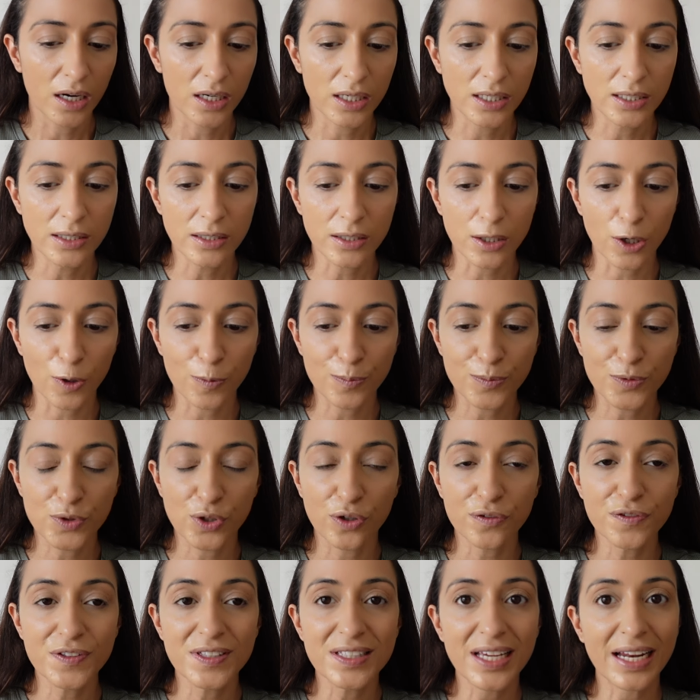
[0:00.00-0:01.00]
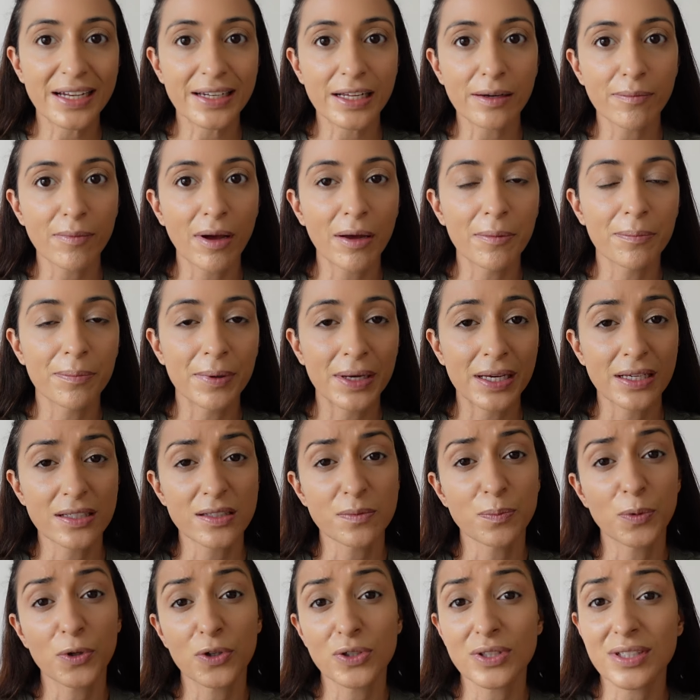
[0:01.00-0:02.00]
in terms of setting my
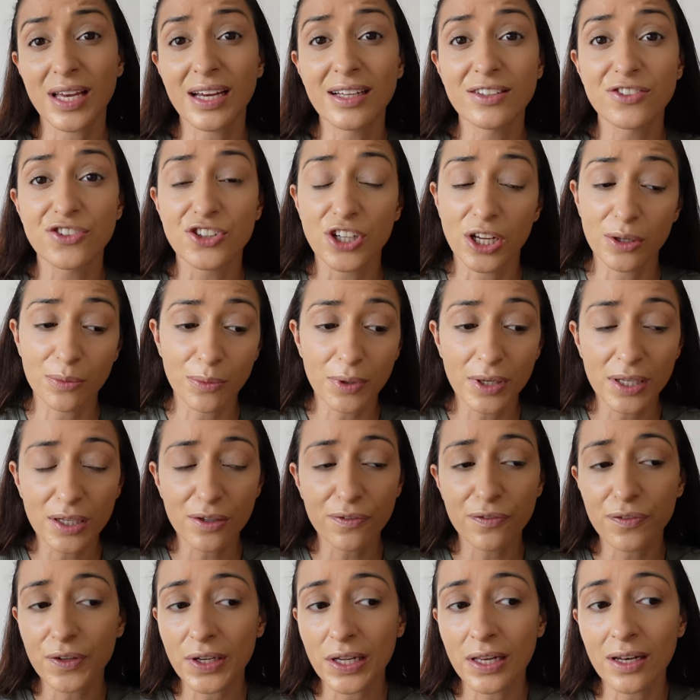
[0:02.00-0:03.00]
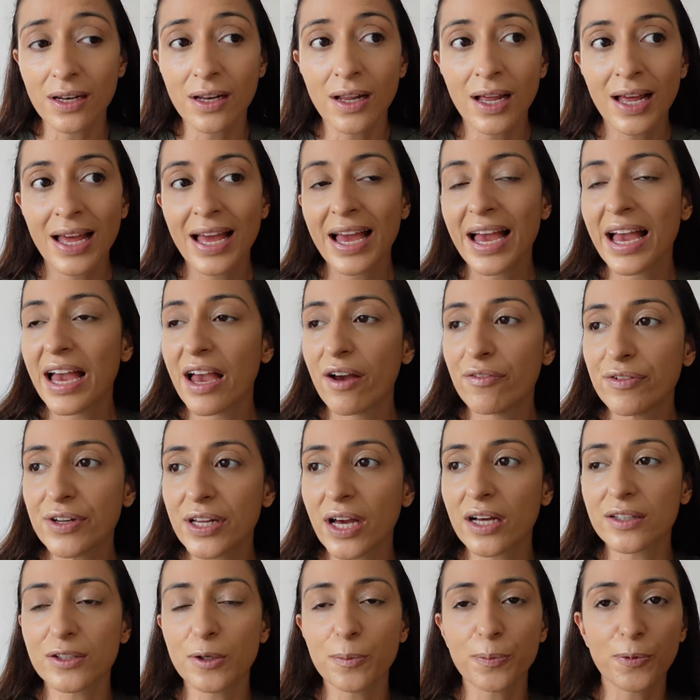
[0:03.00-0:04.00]
base, because I genuinely feel every
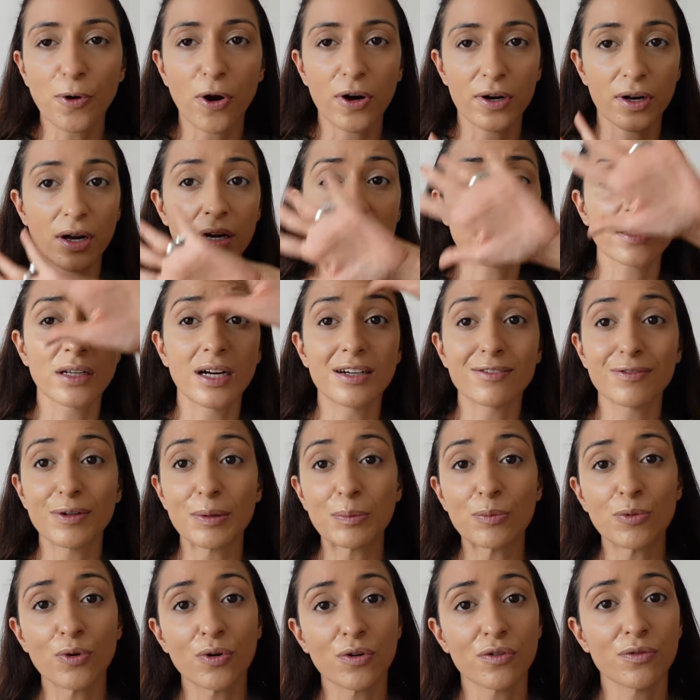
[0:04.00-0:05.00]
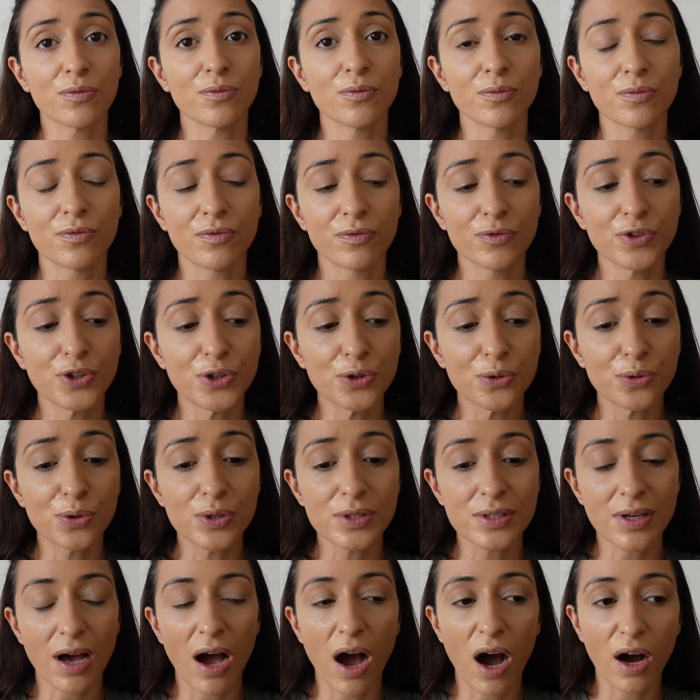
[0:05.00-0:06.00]
other product that we
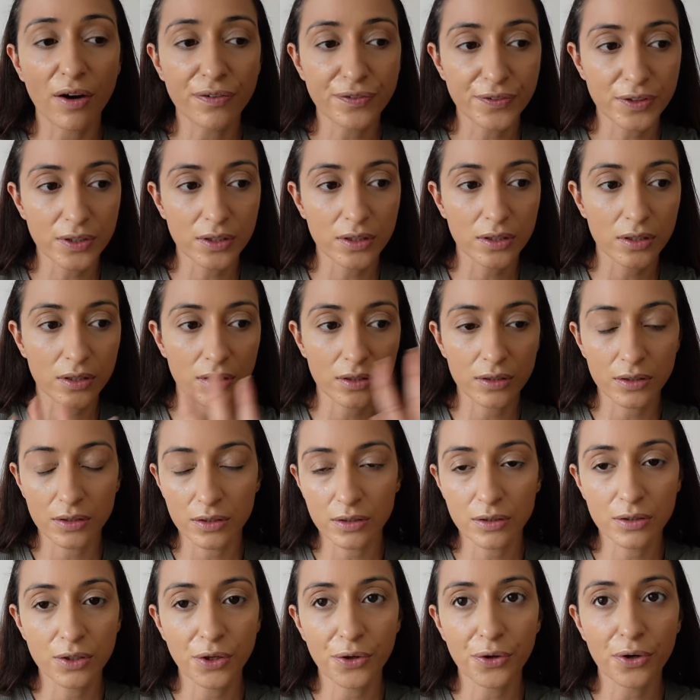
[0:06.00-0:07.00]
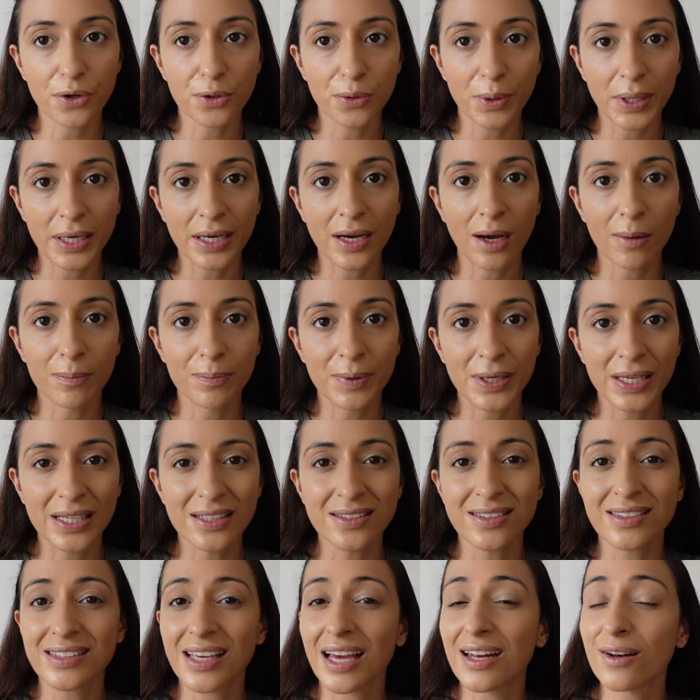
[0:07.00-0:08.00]
use after, you know, doing our
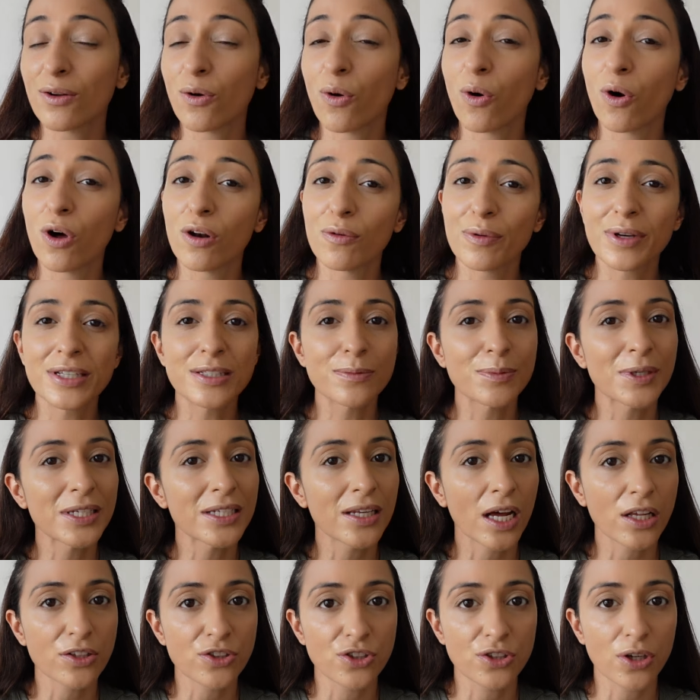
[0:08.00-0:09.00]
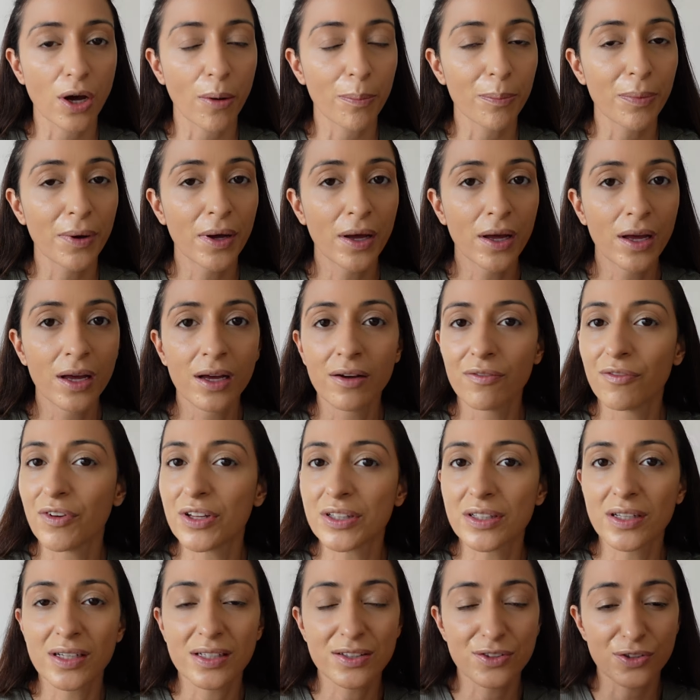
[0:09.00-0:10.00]
base can always be touched up,
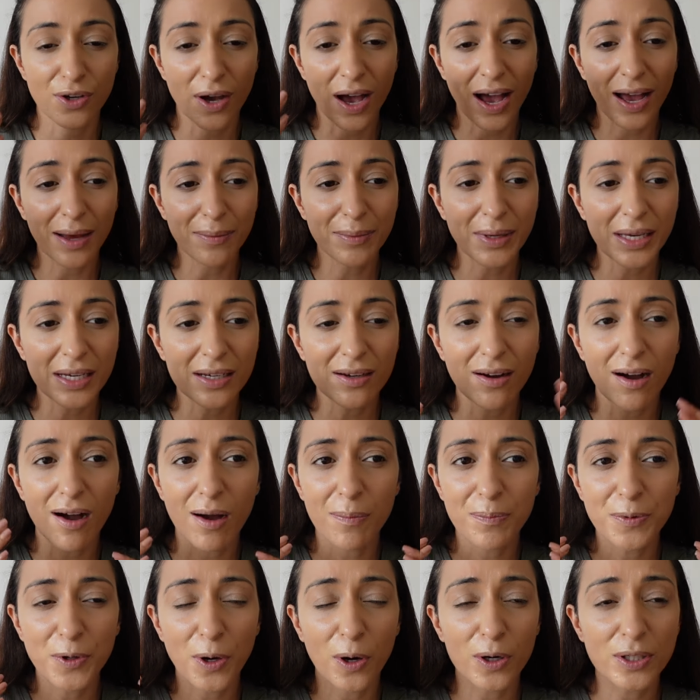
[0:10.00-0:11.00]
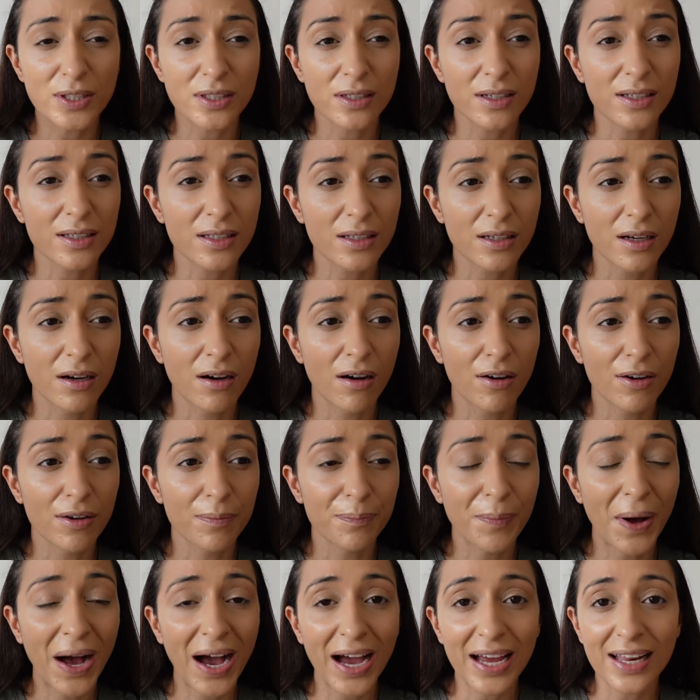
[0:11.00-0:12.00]
whether it's your eye makeup, your
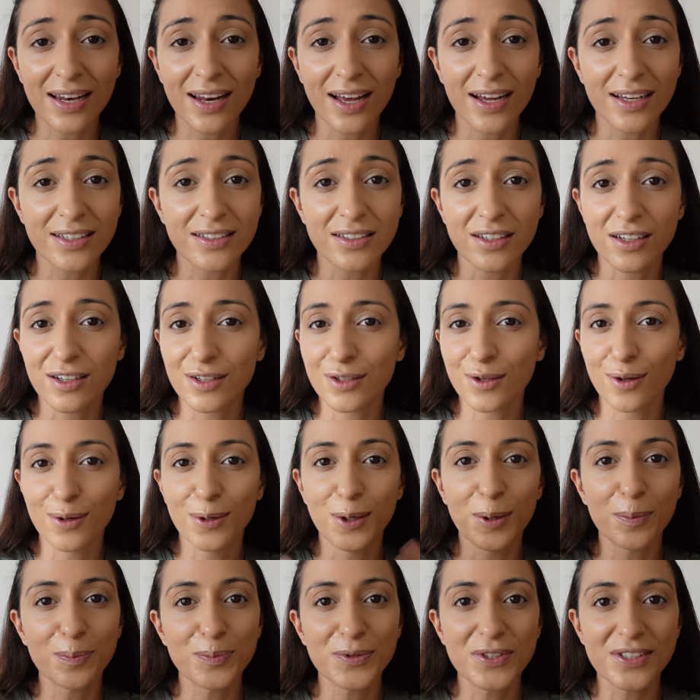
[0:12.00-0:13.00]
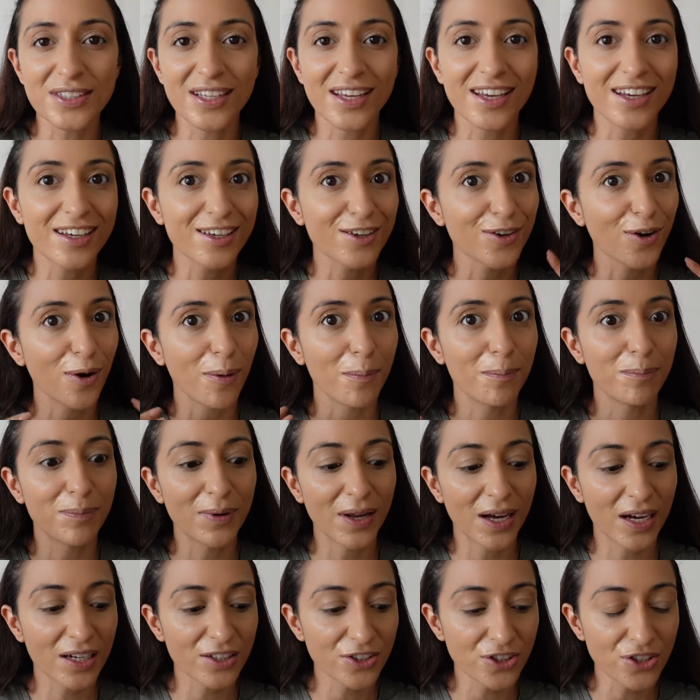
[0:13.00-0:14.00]
highlighter, your lipstick, your
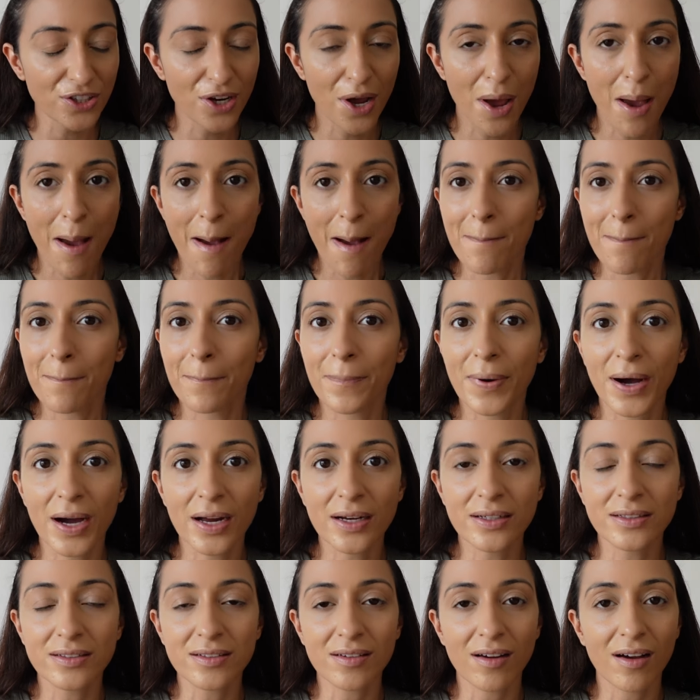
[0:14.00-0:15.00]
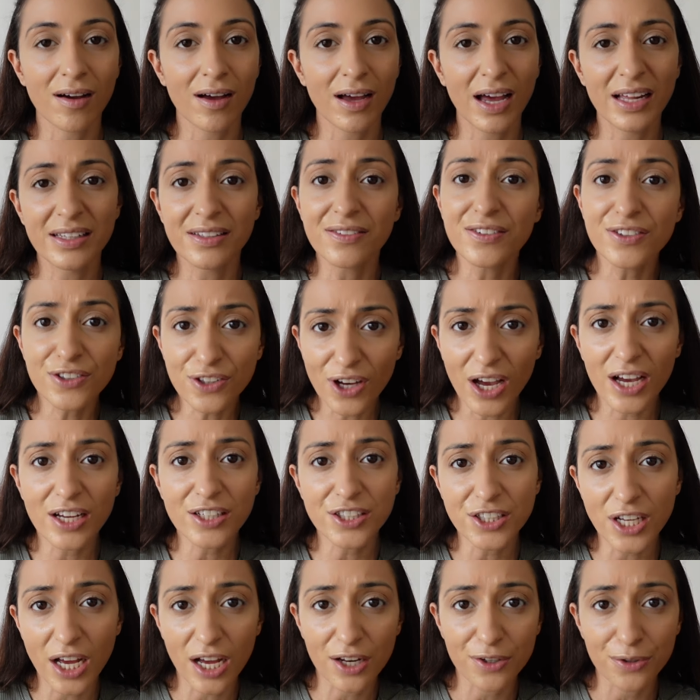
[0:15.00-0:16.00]
blush, and even your
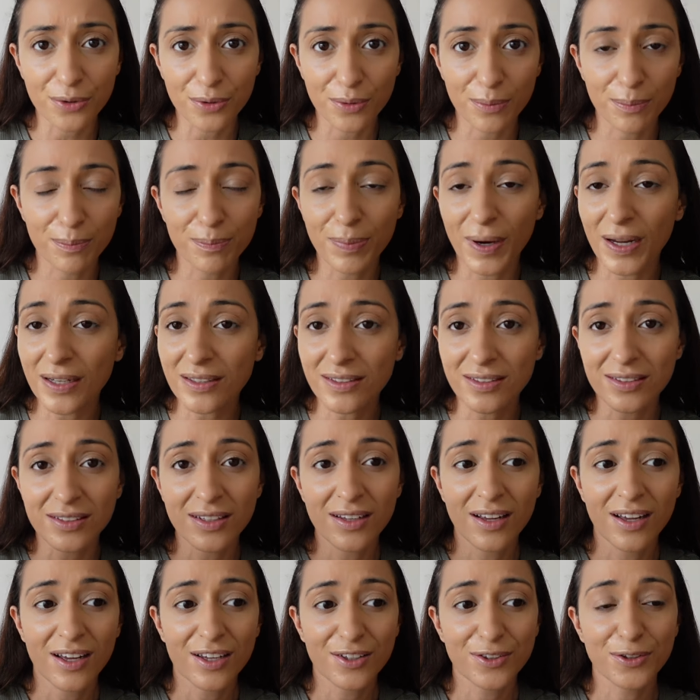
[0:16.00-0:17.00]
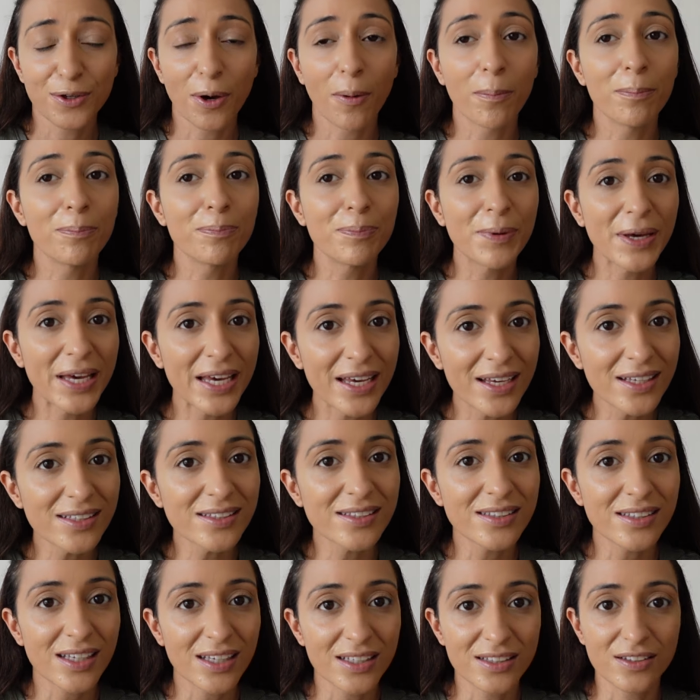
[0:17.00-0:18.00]
eyeshadow. But your
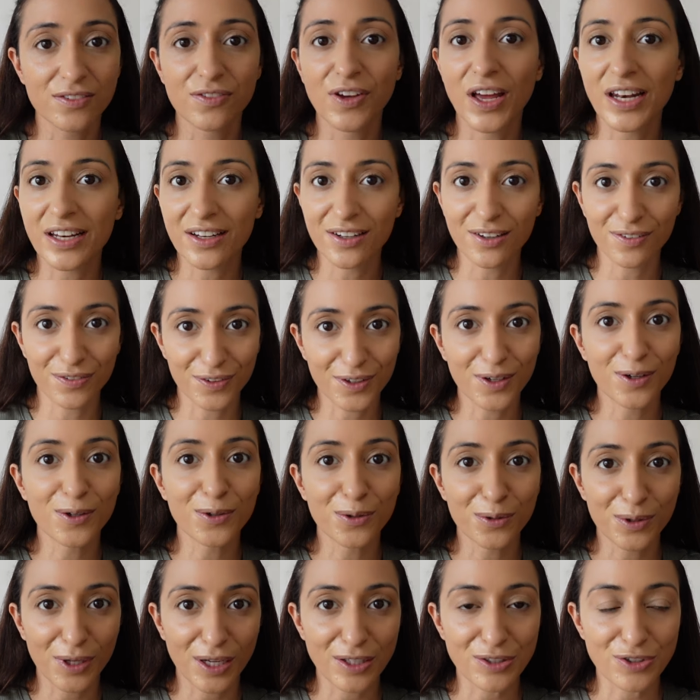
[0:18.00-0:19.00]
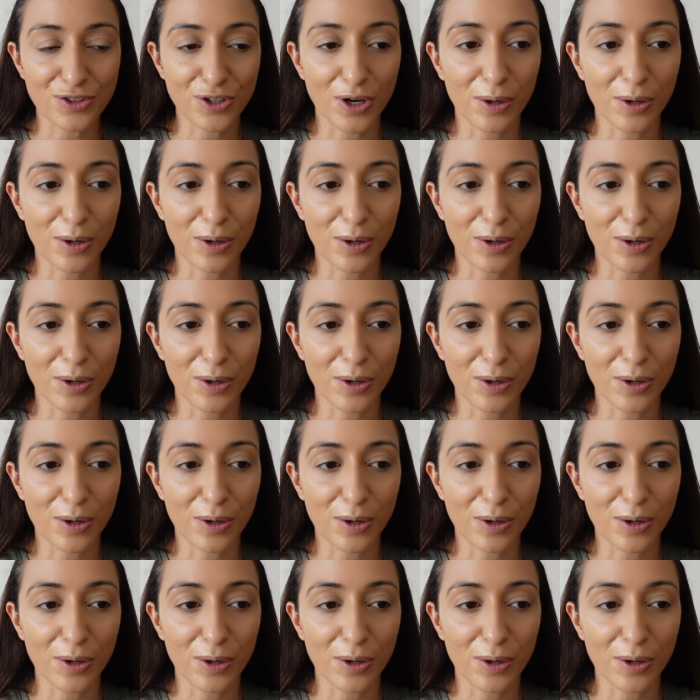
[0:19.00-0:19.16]
base is very difficult to touch